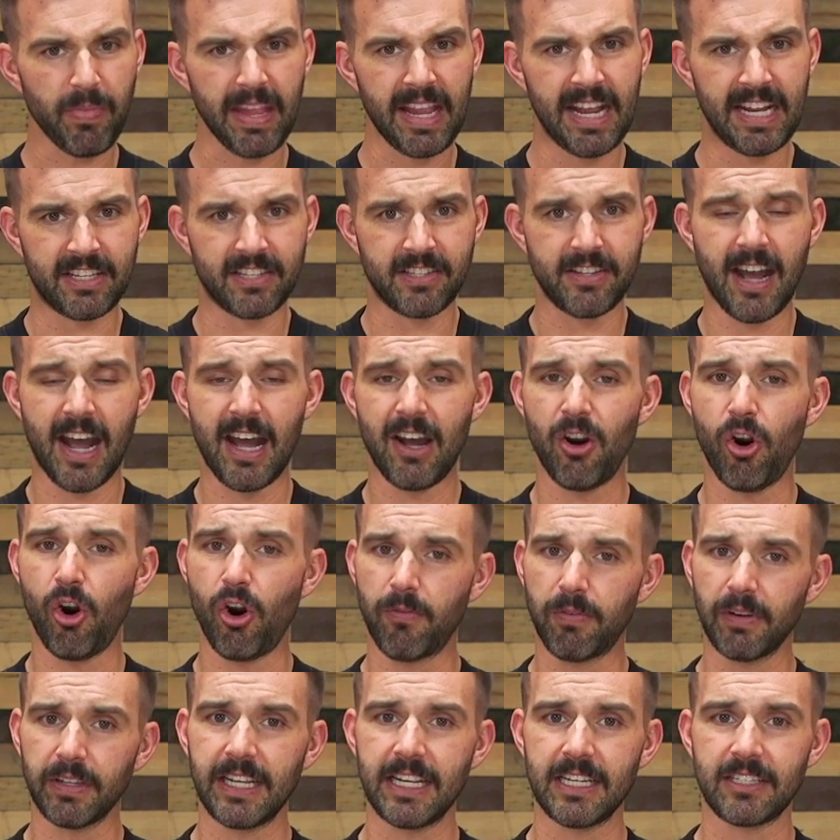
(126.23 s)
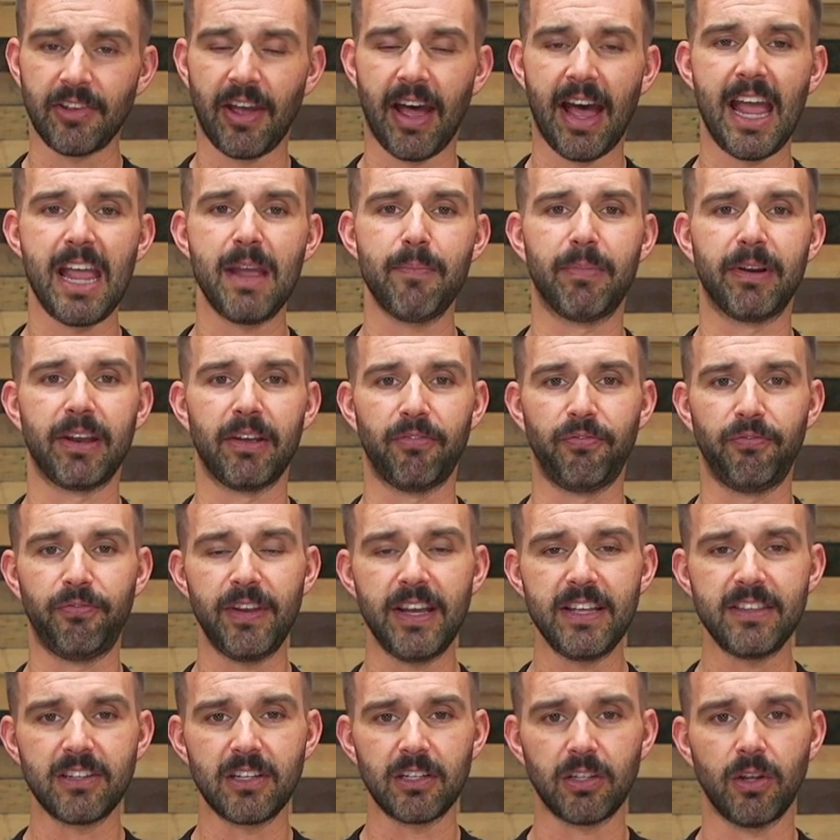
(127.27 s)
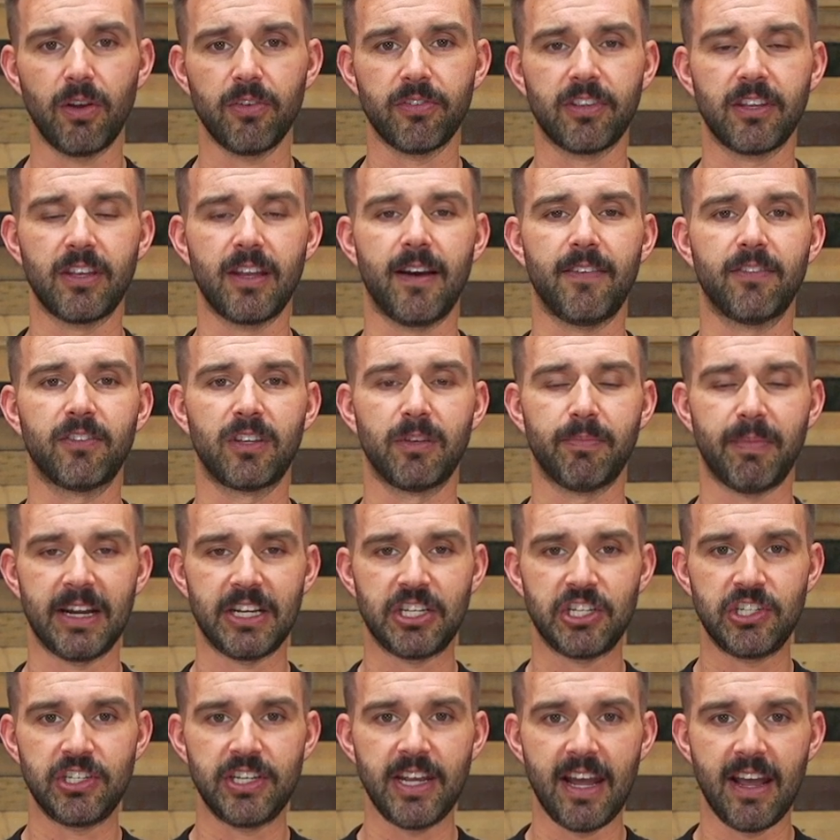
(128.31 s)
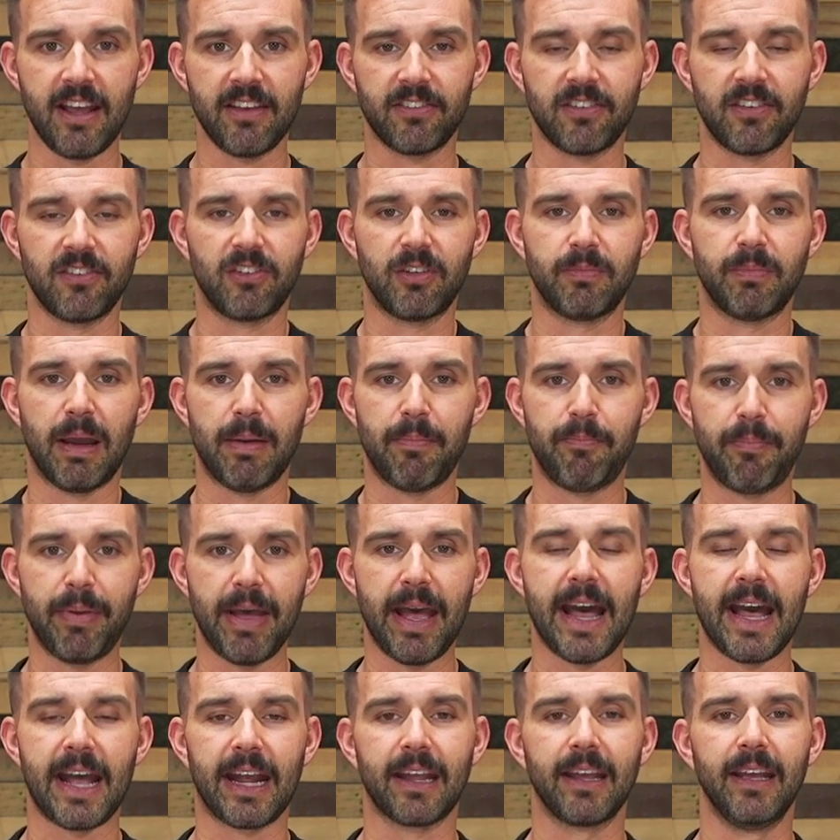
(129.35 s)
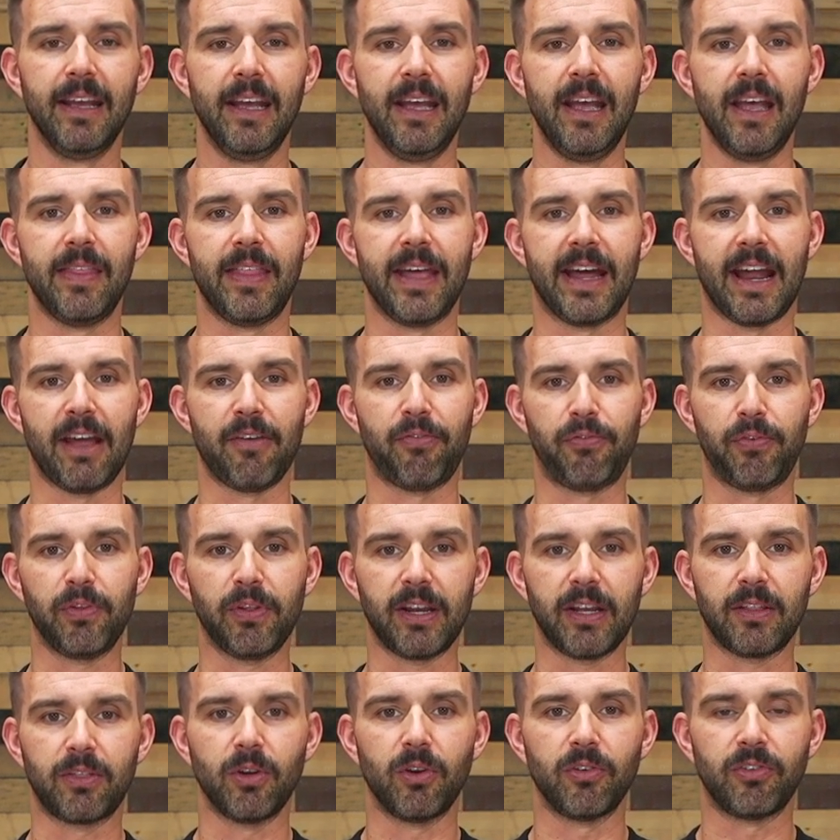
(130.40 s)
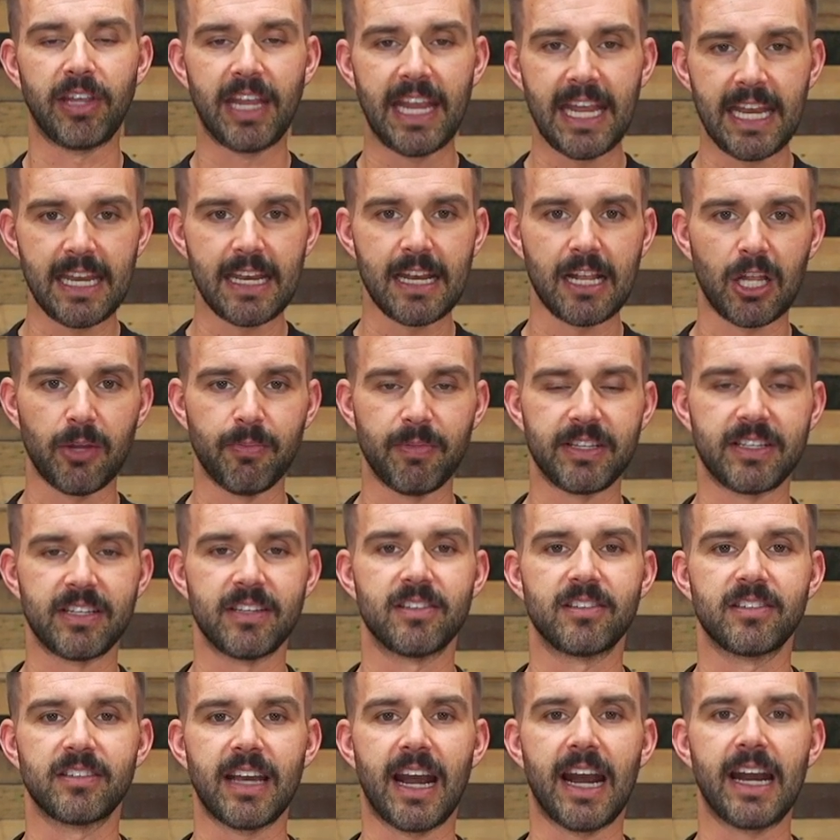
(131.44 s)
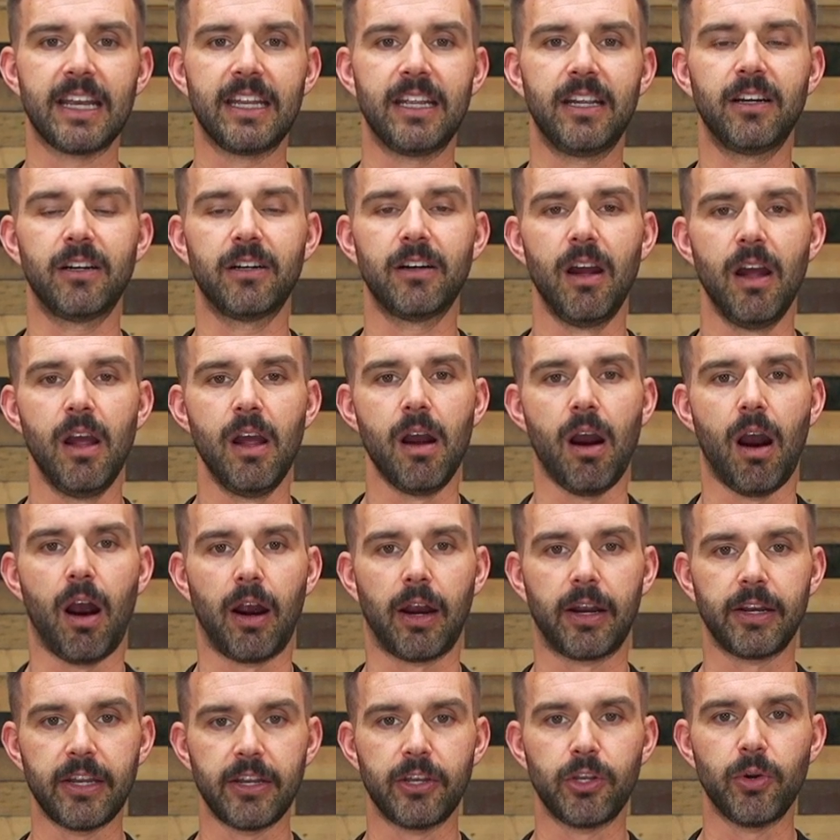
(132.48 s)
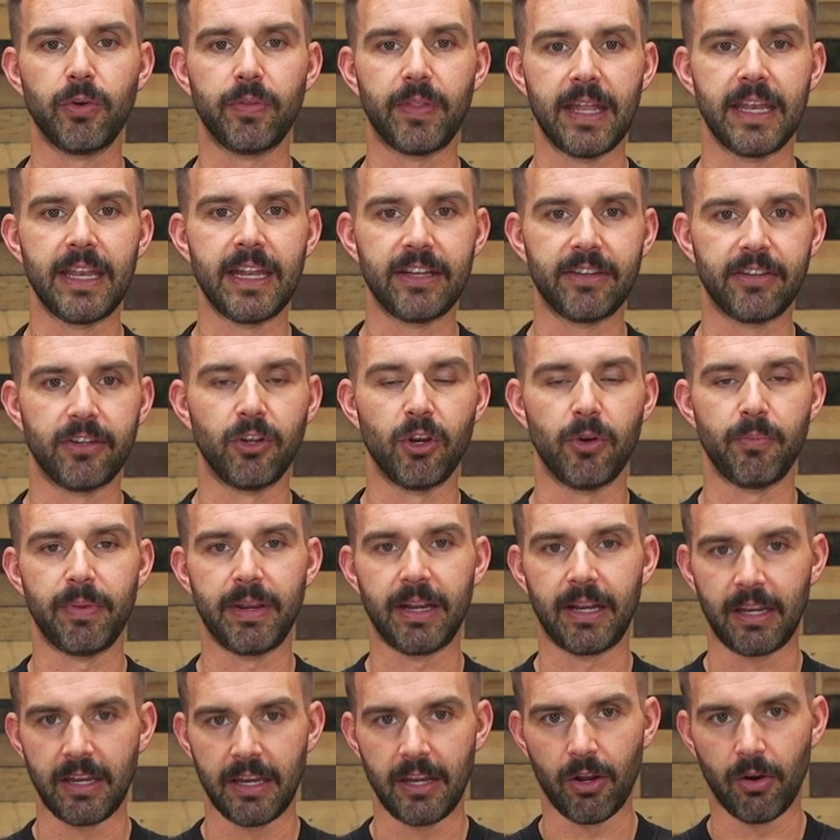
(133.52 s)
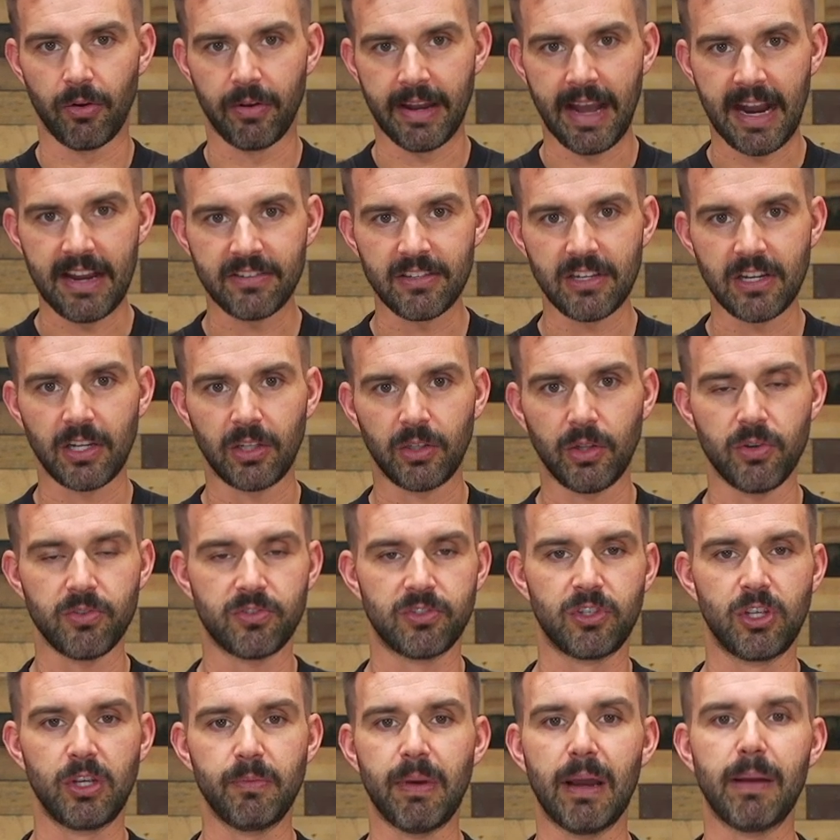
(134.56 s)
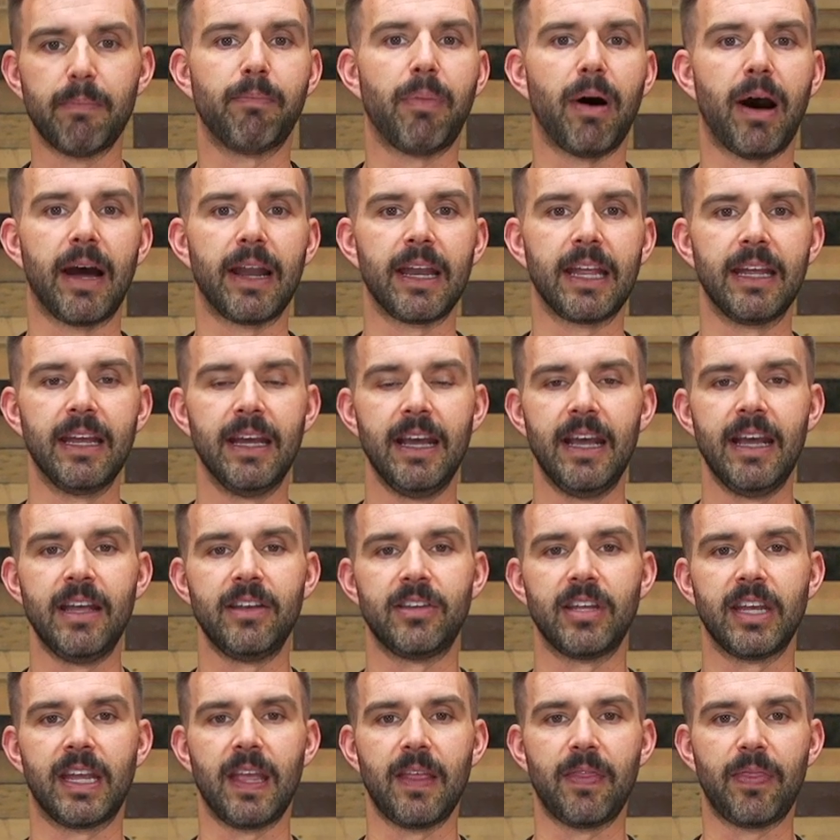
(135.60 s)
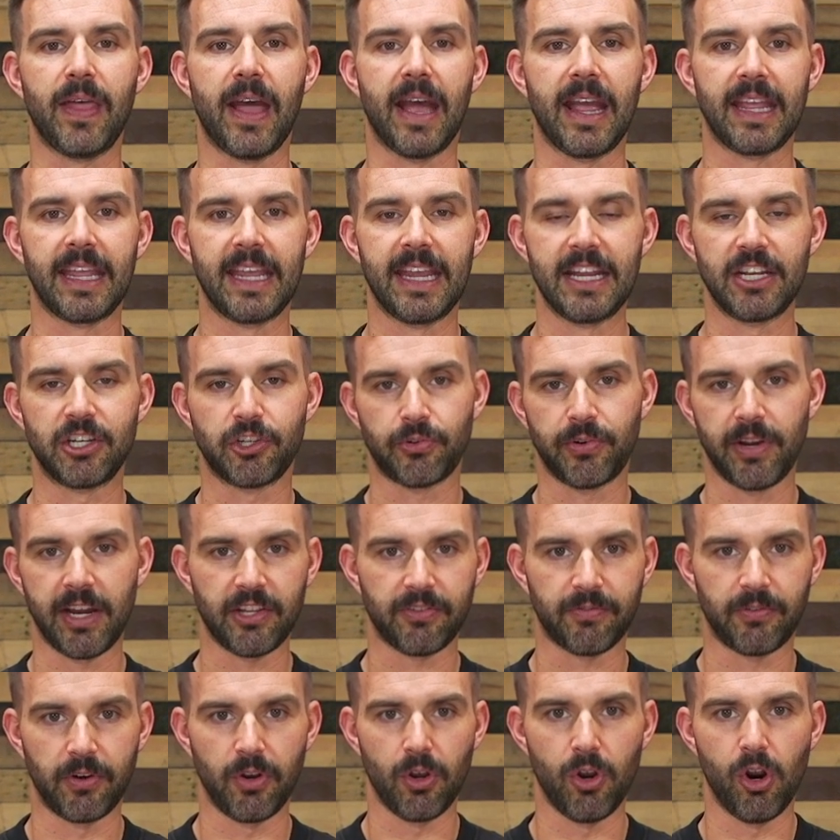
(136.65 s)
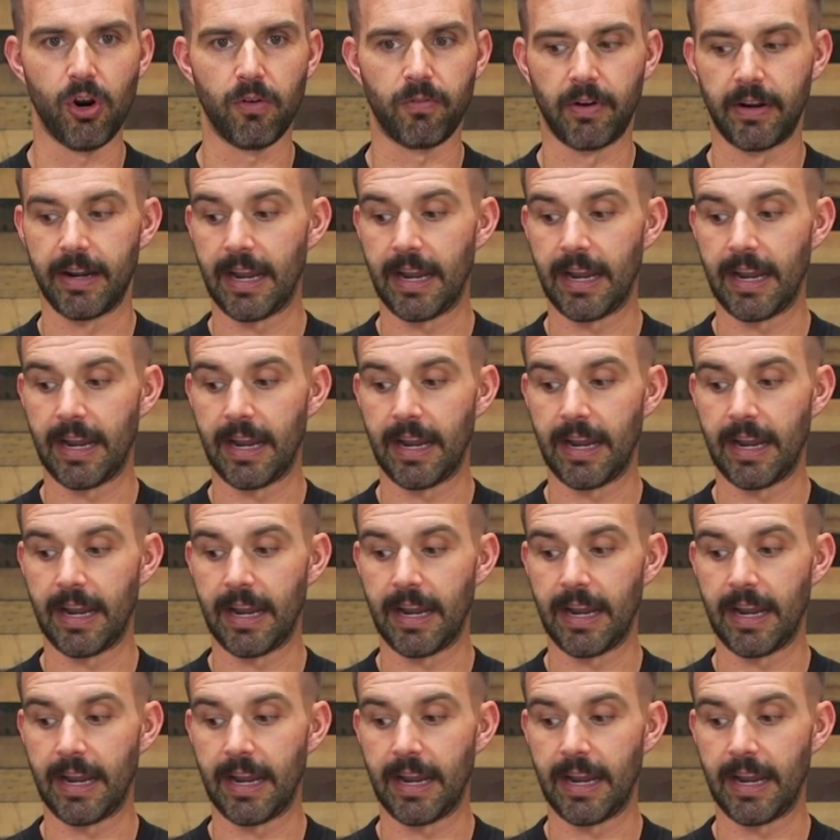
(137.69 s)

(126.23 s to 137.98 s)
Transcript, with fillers: It's not overly tight, but it fits close enough to my chest and to my back that I feel like those heating elements inside here are gonna do what they need to do and be, you know, nice and close to my body to get that heat transferred over.